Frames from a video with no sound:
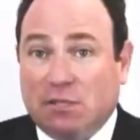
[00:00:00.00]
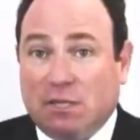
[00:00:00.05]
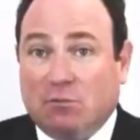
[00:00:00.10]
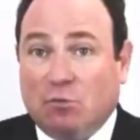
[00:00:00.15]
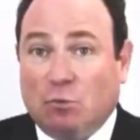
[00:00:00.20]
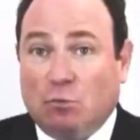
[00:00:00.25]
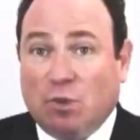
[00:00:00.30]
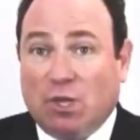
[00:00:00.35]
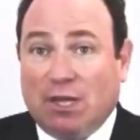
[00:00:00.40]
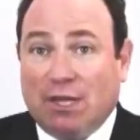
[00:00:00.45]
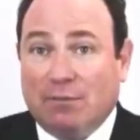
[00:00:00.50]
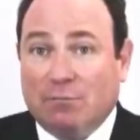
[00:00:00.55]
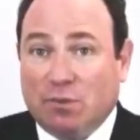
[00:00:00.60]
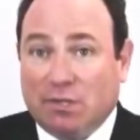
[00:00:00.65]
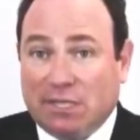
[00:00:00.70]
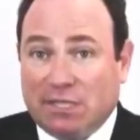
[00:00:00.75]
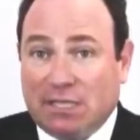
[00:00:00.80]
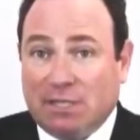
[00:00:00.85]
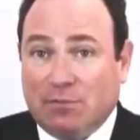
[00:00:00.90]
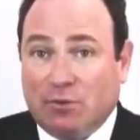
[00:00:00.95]
double-blind
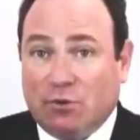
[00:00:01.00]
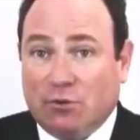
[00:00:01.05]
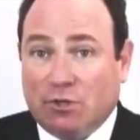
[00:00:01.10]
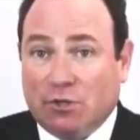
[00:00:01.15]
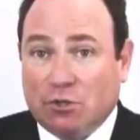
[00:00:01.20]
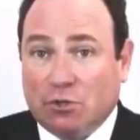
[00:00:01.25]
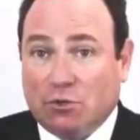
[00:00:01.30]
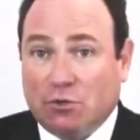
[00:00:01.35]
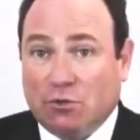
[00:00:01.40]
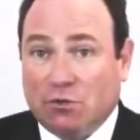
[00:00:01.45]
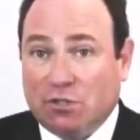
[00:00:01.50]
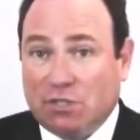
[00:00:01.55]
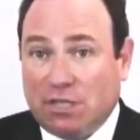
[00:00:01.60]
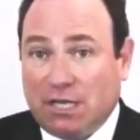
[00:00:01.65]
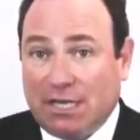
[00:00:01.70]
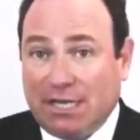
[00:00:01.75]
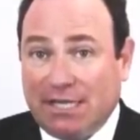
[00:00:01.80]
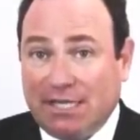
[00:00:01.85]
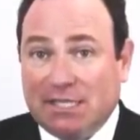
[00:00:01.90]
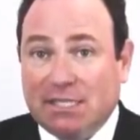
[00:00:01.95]
placebo-controlled
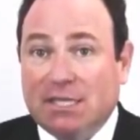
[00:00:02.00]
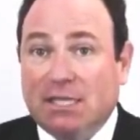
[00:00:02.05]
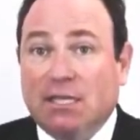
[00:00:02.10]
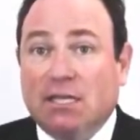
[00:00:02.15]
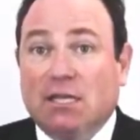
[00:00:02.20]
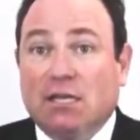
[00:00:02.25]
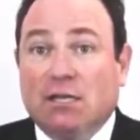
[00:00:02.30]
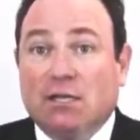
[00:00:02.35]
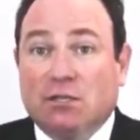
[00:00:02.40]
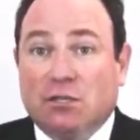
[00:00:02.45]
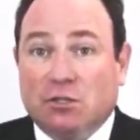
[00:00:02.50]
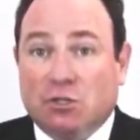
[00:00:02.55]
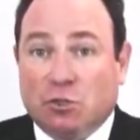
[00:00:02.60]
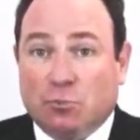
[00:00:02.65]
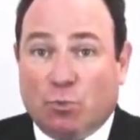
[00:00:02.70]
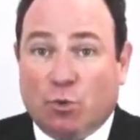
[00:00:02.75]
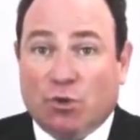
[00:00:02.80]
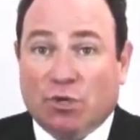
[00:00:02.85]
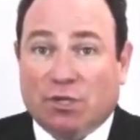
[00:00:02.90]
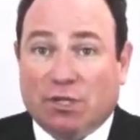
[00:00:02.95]
studies to
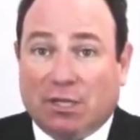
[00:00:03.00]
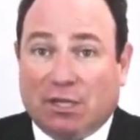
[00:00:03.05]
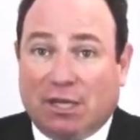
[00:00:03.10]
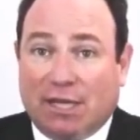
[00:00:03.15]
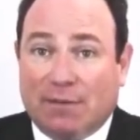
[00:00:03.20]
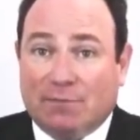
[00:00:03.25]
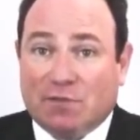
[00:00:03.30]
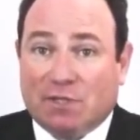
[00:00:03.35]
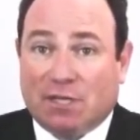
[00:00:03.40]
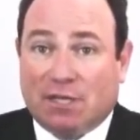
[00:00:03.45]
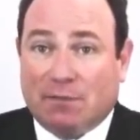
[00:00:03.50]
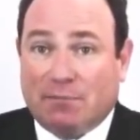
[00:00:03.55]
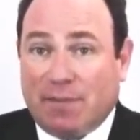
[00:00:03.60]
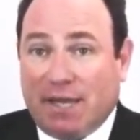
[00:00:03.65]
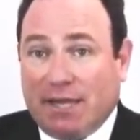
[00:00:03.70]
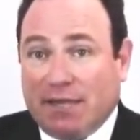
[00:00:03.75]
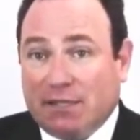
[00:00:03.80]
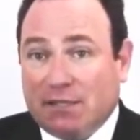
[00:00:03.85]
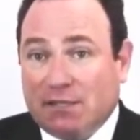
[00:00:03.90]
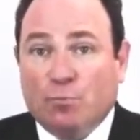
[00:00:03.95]
support the claims that it
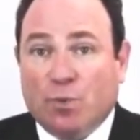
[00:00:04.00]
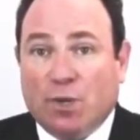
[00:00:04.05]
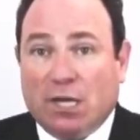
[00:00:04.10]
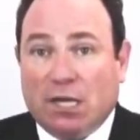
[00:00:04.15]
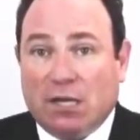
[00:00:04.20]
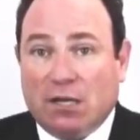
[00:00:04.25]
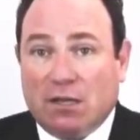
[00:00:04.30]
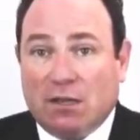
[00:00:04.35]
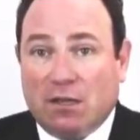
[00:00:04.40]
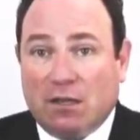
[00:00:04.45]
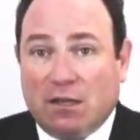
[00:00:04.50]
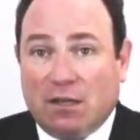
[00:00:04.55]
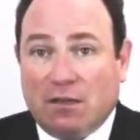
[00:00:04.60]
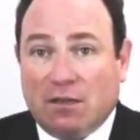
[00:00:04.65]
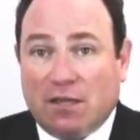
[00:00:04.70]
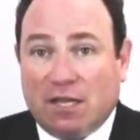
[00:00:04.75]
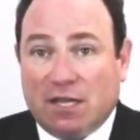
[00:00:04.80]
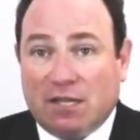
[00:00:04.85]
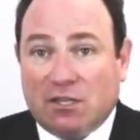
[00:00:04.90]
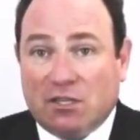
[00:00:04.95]
makes, but
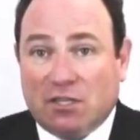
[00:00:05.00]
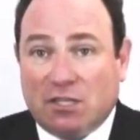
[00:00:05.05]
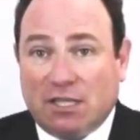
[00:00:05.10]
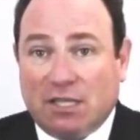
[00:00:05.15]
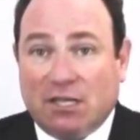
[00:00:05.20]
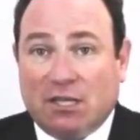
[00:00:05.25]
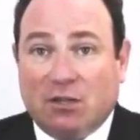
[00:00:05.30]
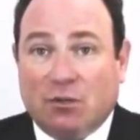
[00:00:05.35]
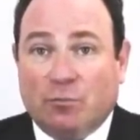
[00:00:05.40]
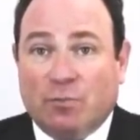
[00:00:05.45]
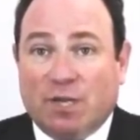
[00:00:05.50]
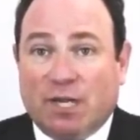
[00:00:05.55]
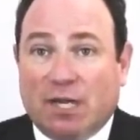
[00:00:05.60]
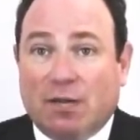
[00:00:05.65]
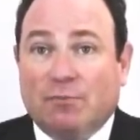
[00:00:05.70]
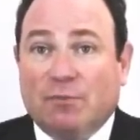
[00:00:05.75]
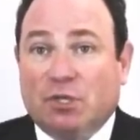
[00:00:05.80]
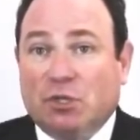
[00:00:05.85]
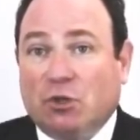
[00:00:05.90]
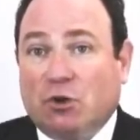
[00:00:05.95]
they still
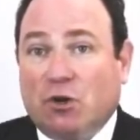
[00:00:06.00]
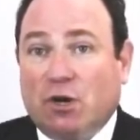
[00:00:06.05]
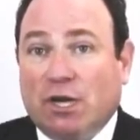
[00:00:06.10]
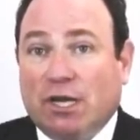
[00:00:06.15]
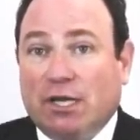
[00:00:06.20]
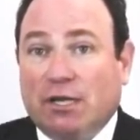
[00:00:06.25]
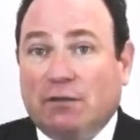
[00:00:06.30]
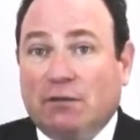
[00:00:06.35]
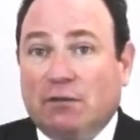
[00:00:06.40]
become a target,